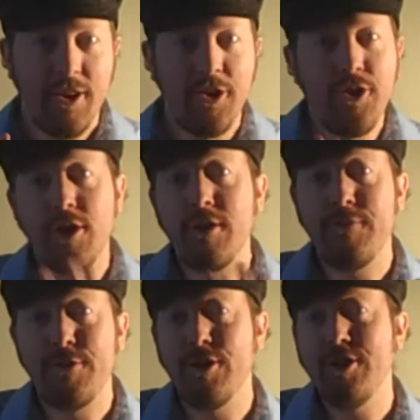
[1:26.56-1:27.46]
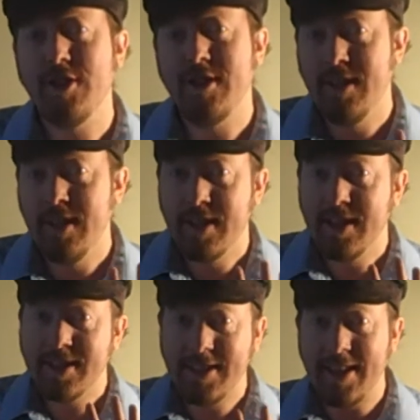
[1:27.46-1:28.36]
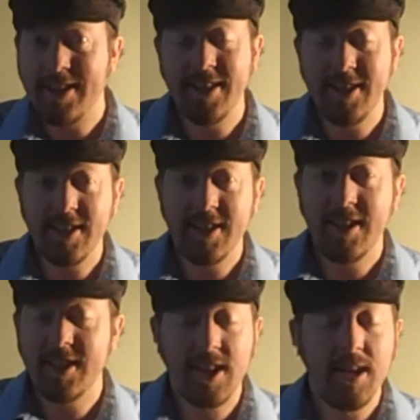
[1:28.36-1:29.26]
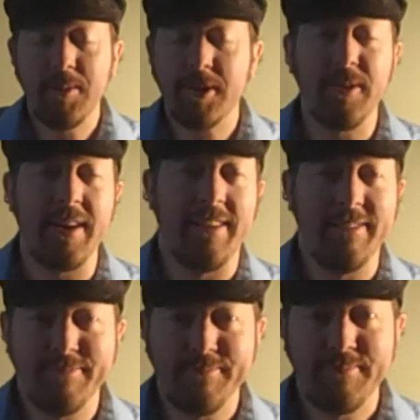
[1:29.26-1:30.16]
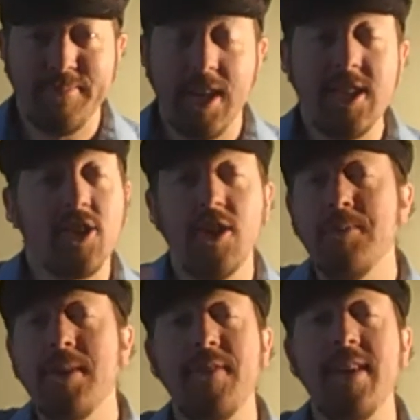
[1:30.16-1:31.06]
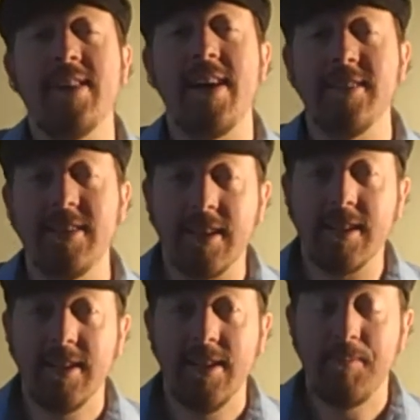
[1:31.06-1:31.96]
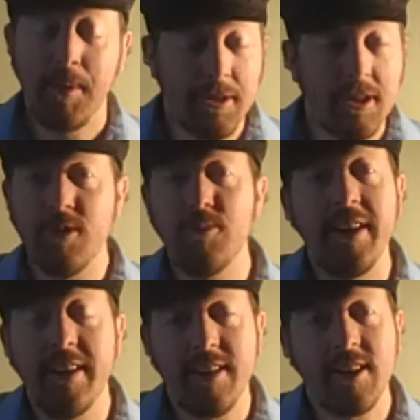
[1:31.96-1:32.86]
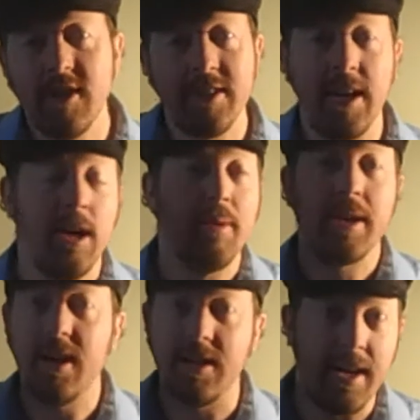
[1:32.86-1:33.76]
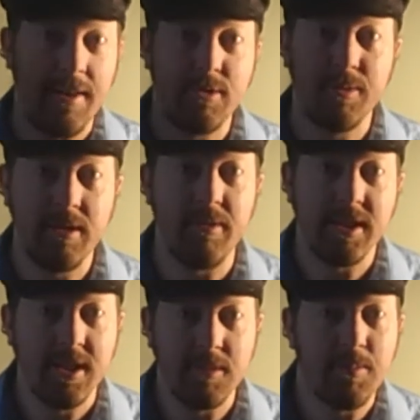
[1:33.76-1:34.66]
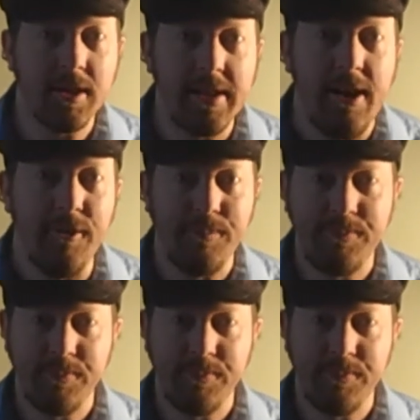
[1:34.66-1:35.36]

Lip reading: Your first sentence is going to be great. It's going to be fantastic. People are going to read it and they're going to say, oh my gosh, I have to read the rest of this book now.